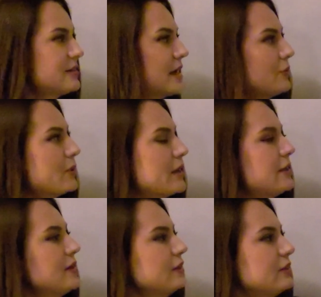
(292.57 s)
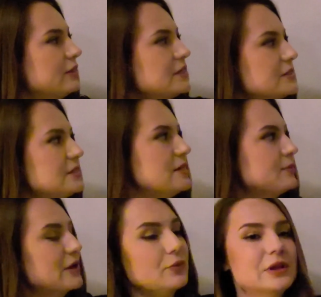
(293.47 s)
That way, this
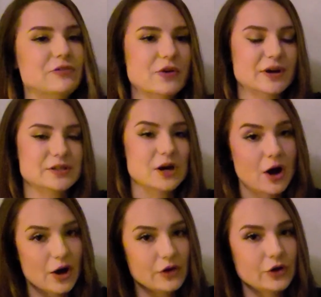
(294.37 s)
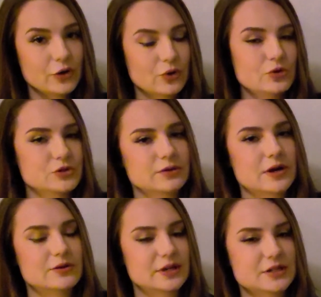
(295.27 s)
team can really focus on goals
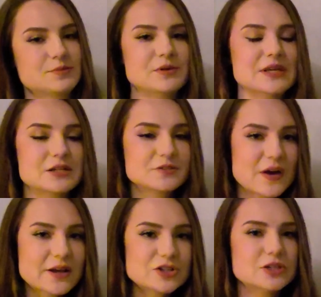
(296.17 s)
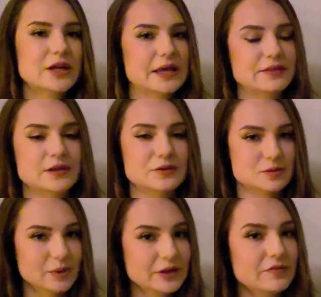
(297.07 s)
around customer satisfaction and the
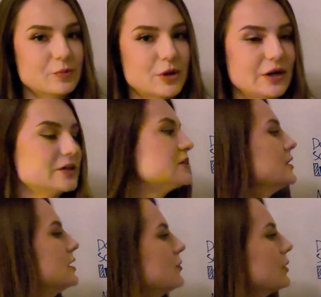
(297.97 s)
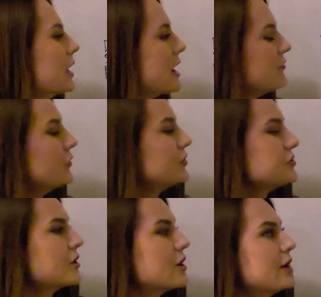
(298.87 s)
usability of the product, while I
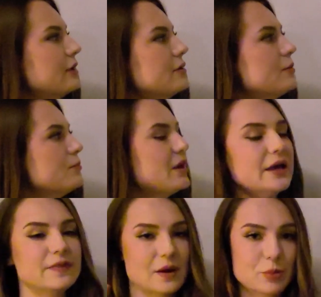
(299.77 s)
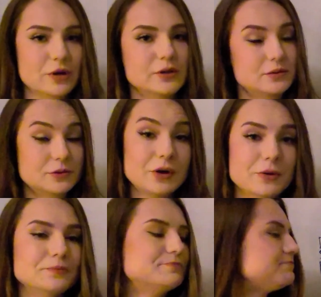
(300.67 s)
focus on making that product
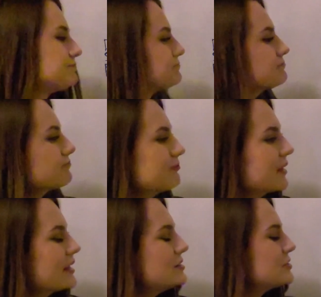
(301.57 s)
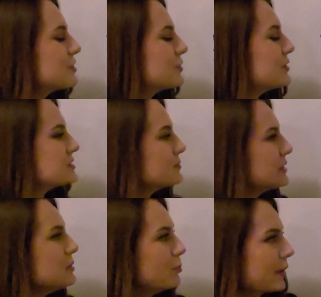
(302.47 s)
grow. And so some
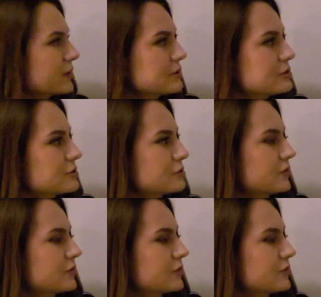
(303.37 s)
key partners